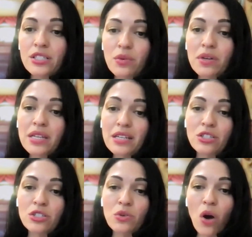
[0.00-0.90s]
do we
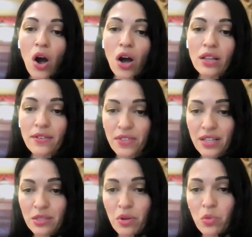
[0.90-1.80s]
need to do all of
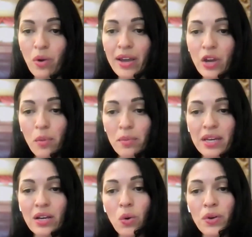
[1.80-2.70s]
this with
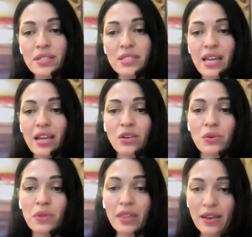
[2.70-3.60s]
Wyoming or the state
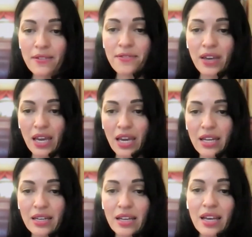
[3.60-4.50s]
you live
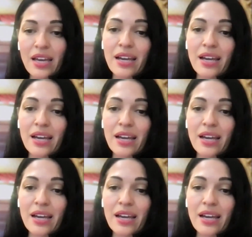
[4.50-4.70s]
in?